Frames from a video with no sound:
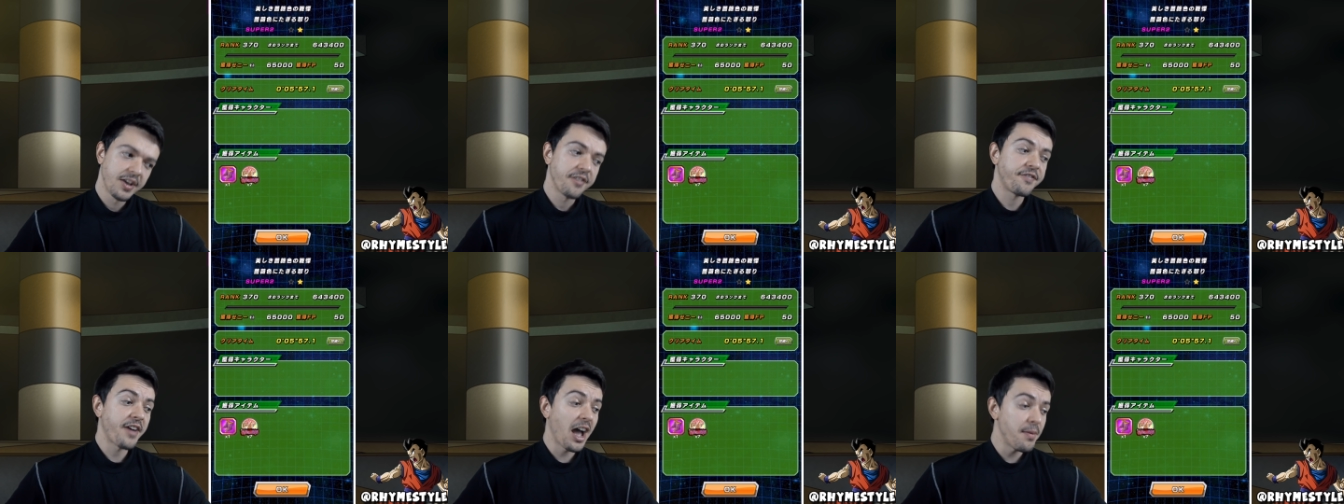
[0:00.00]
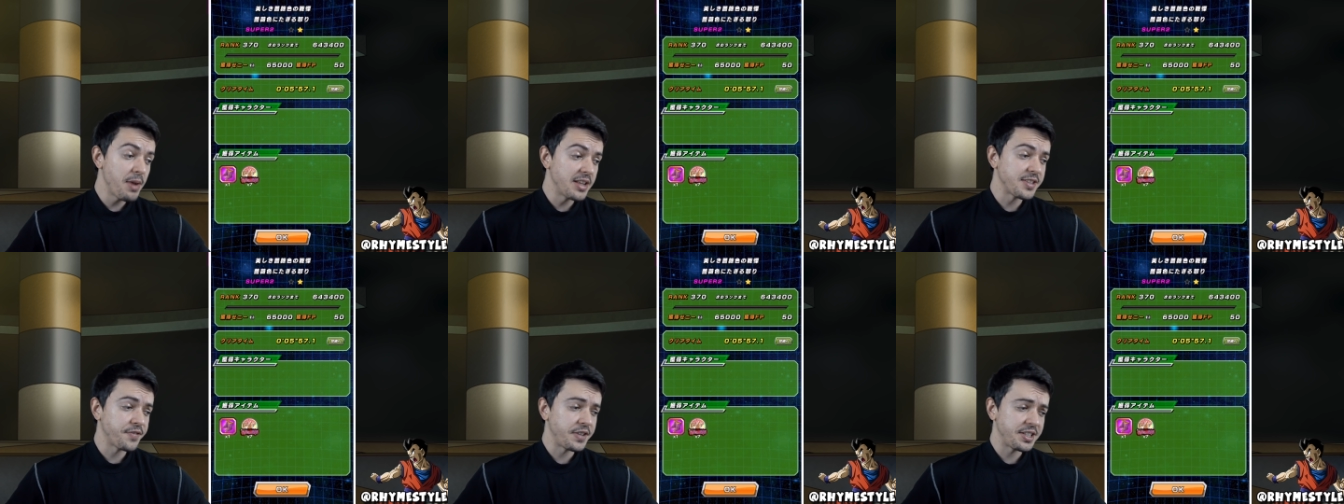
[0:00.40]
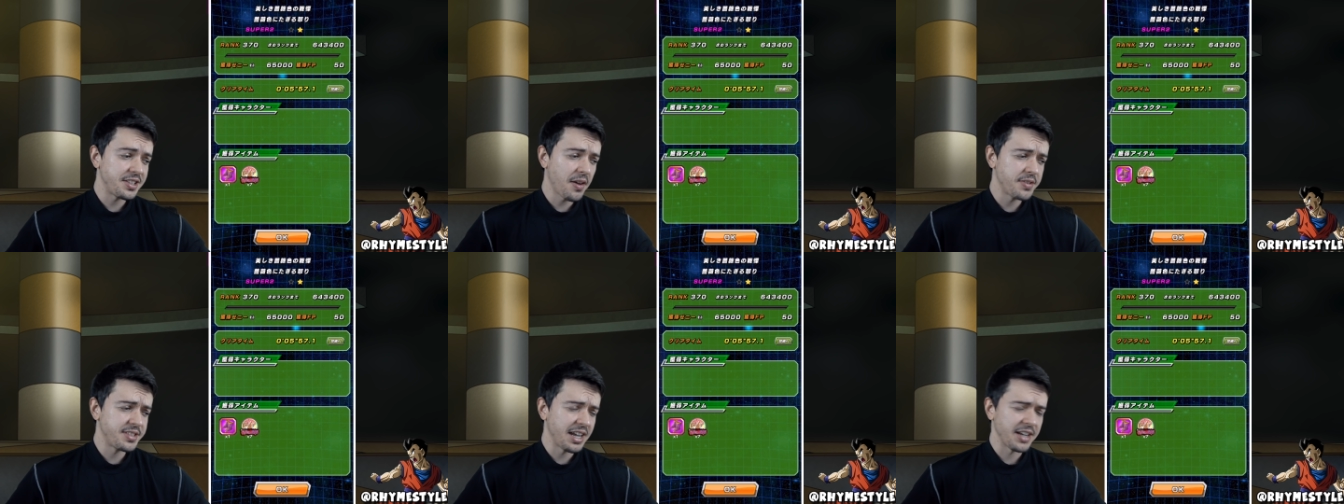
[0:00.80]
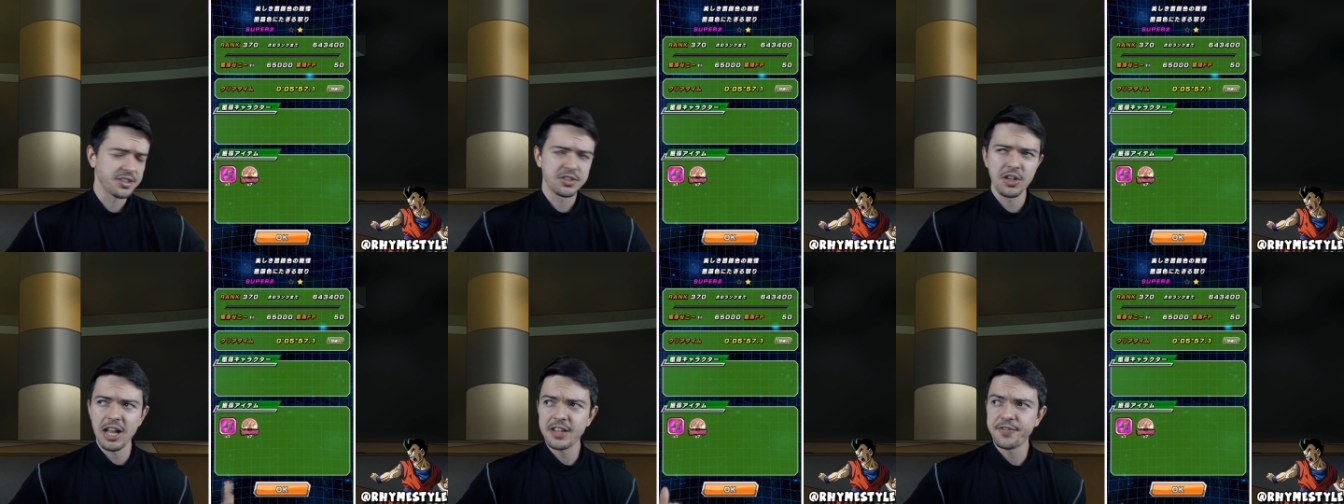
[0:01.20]
5 minutes and 57
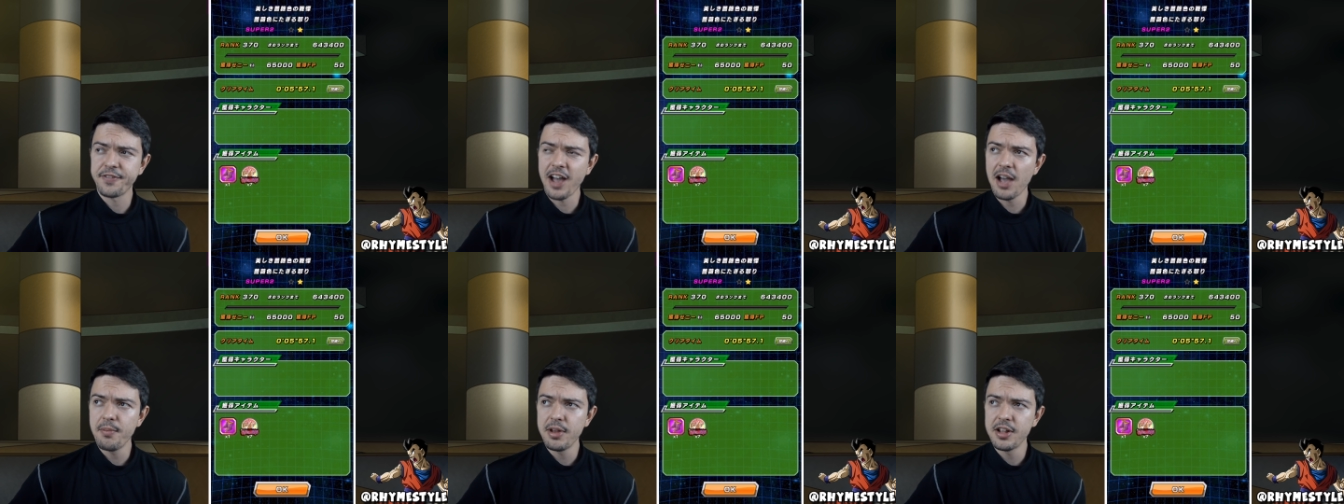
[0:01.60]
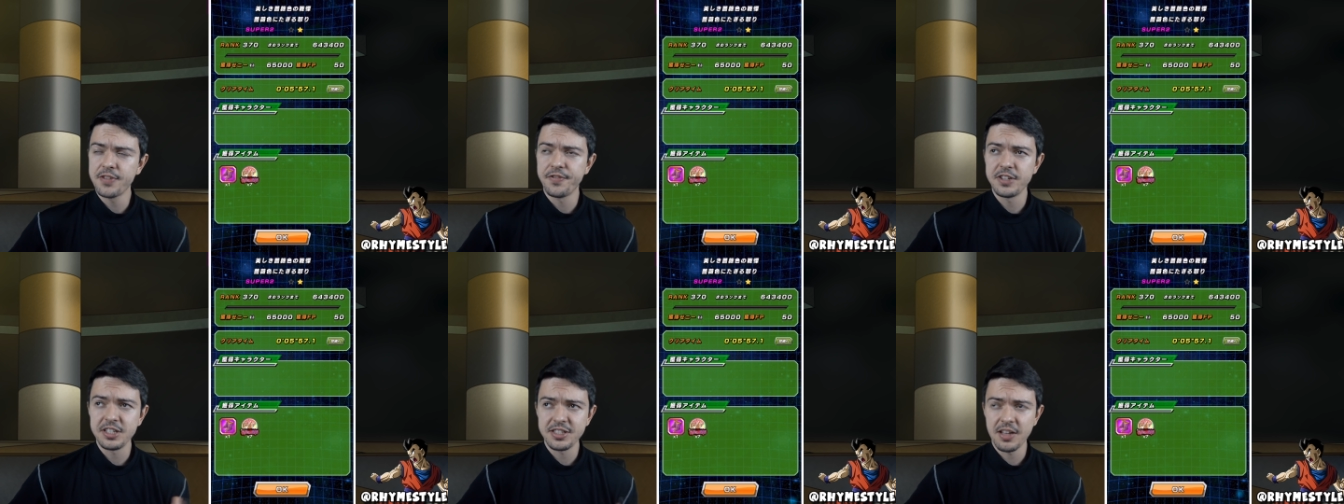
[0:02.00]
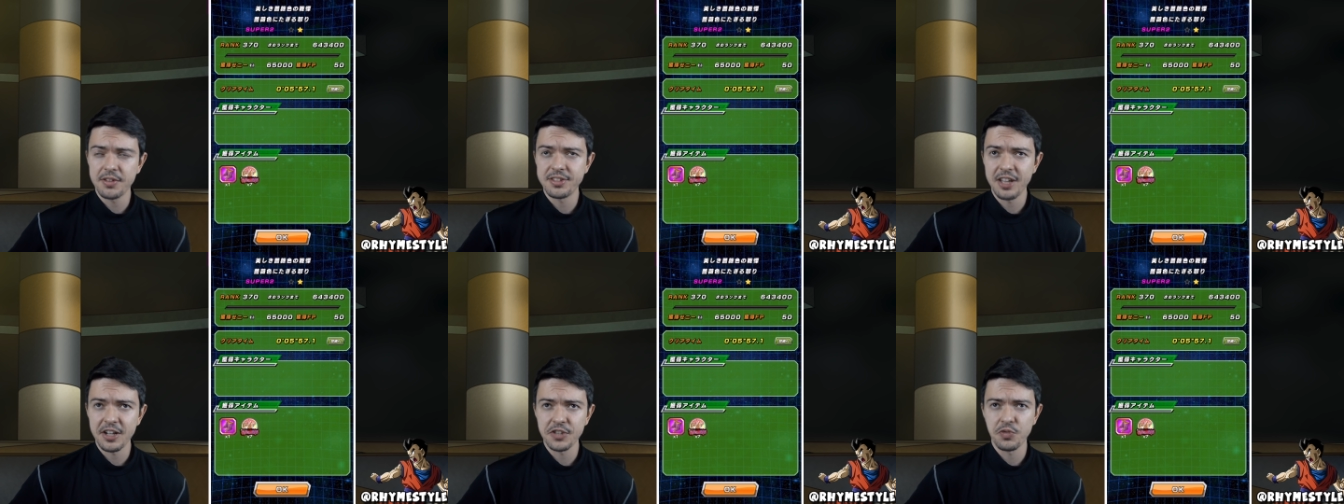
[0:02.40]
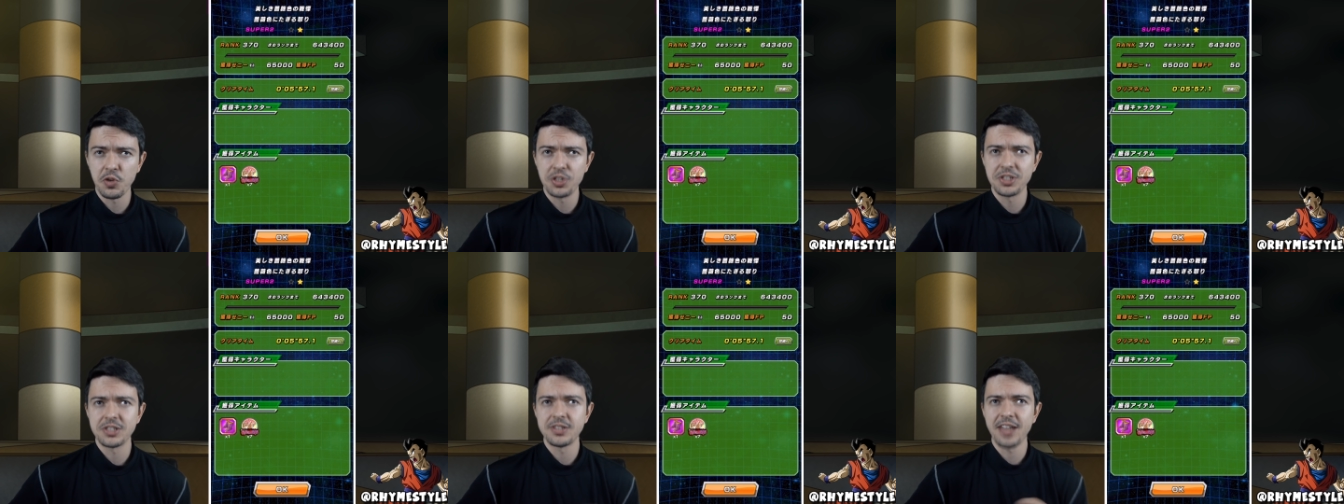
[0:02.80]
seconds. So that's 5 minutes 57 seconds
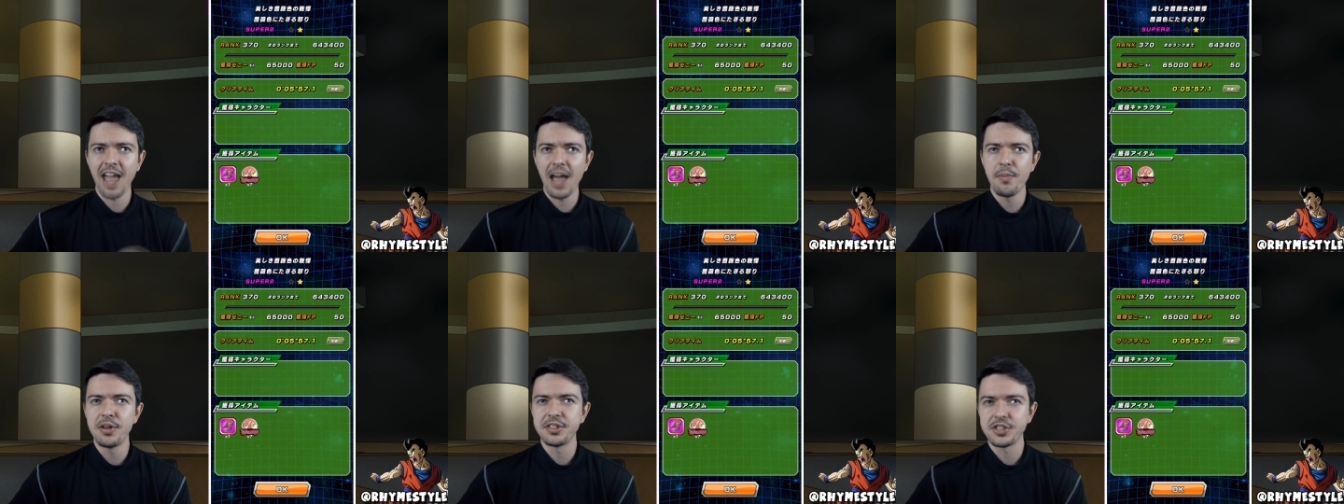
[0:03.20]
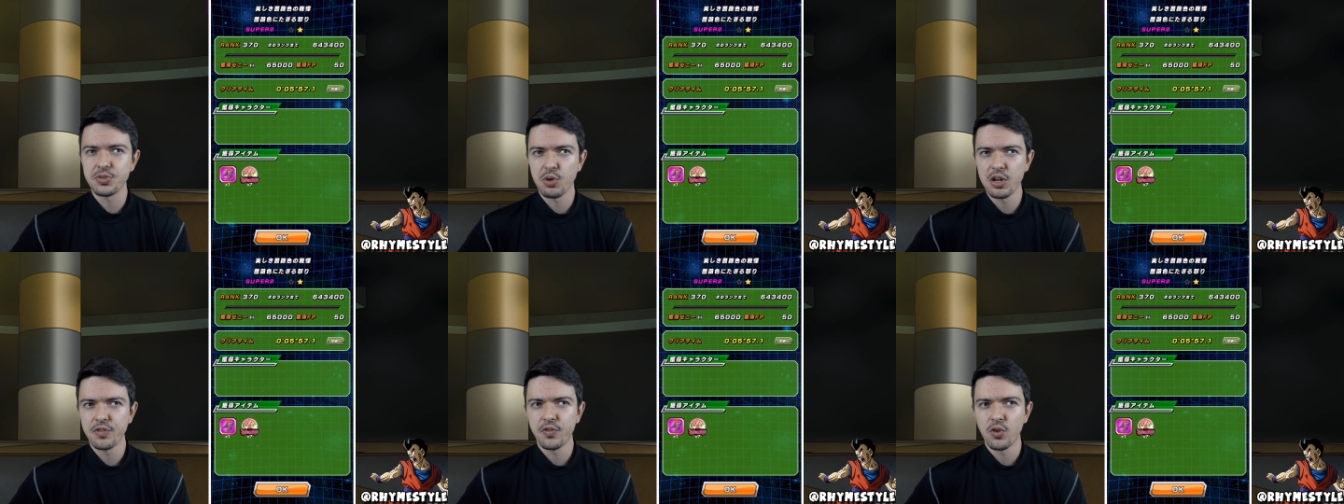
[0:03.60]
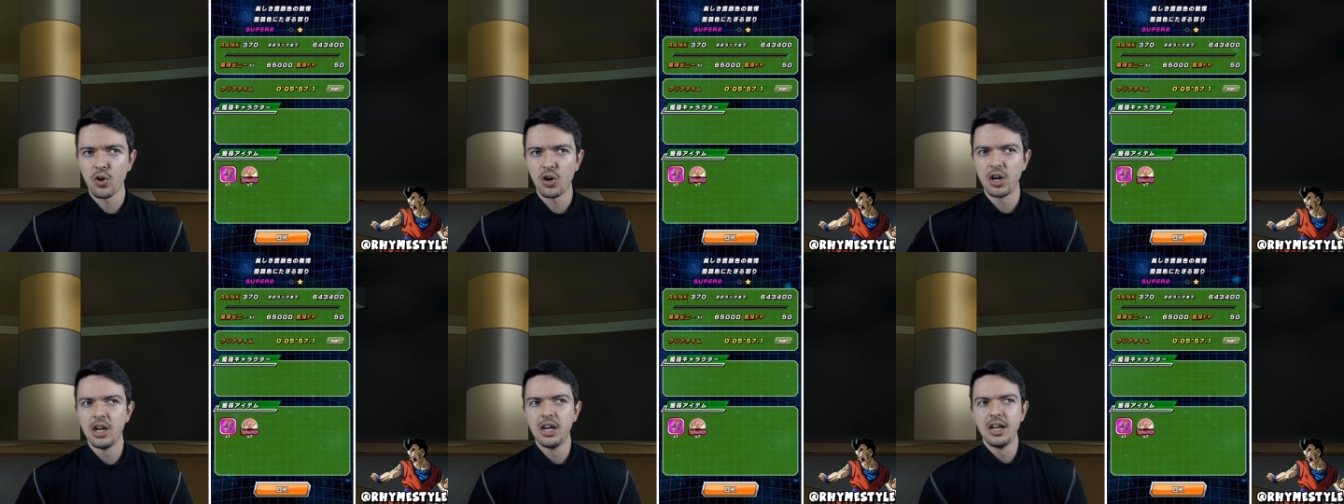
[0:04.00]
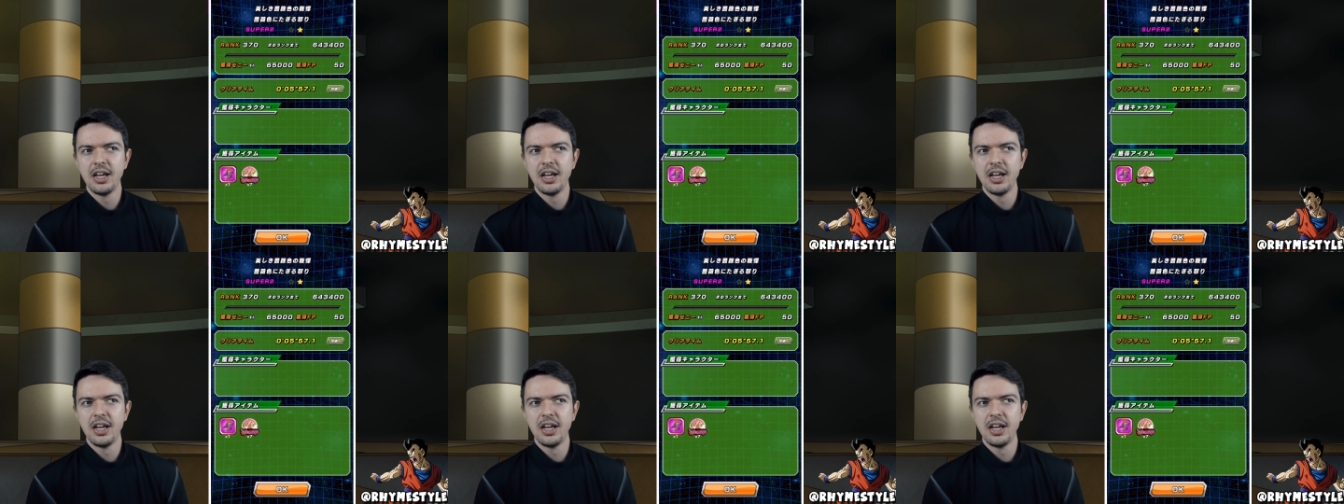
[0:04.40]
versus 9 minutes and 24.